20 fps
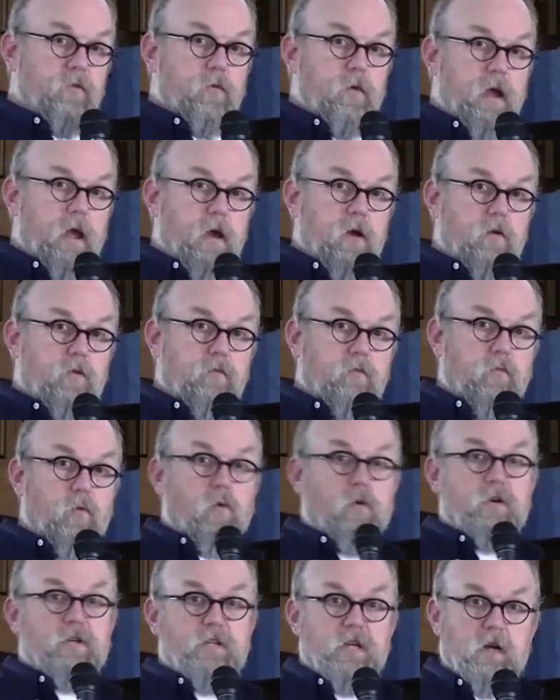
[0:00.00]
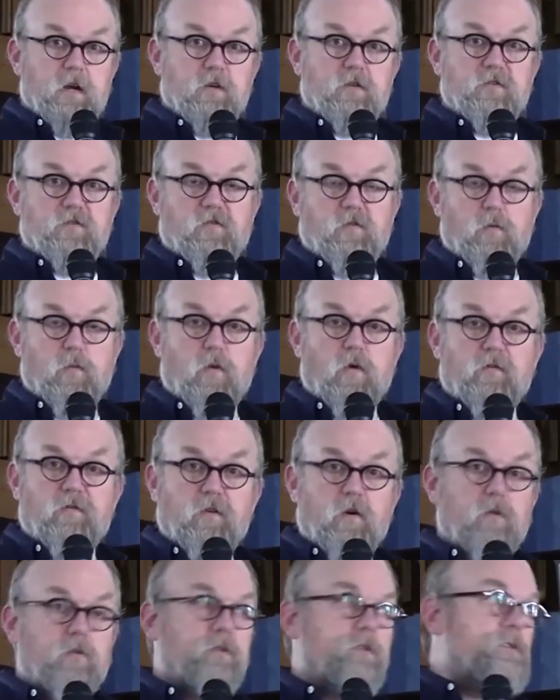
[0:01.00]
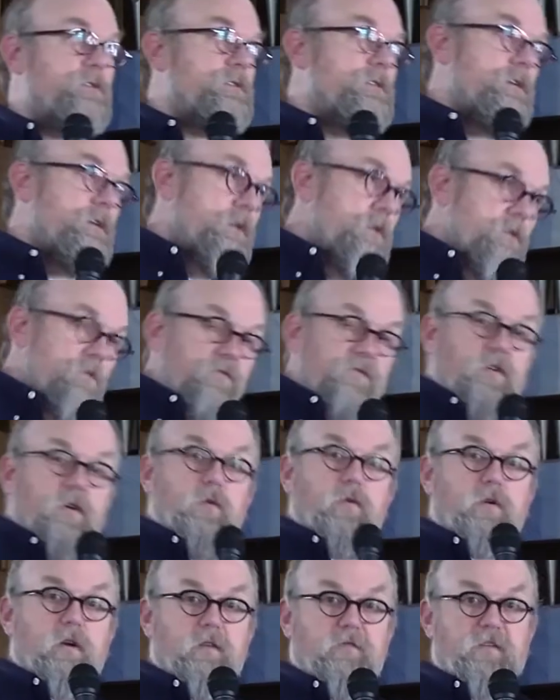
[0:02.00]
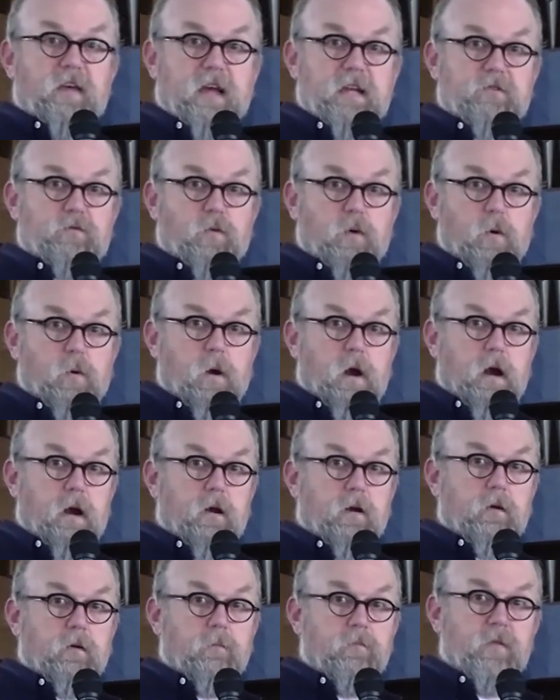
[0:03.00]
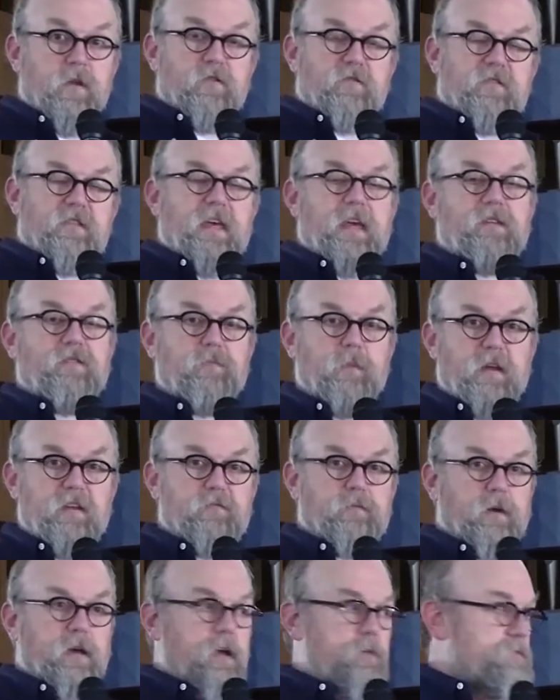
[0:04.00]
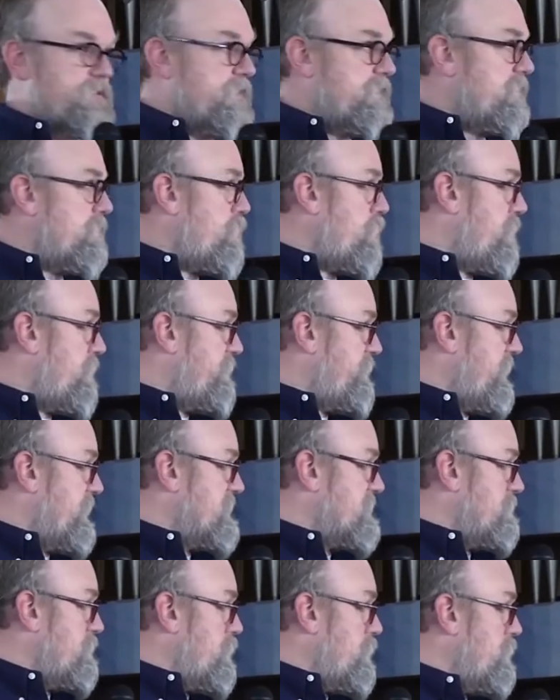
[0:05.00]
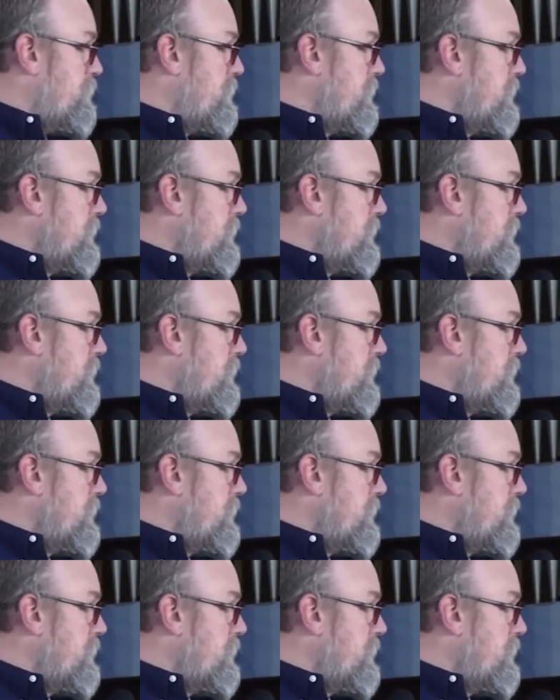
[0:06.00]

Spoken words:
around, more chairs for more folks, fewer if that's required. So that space becomes a little more flexible.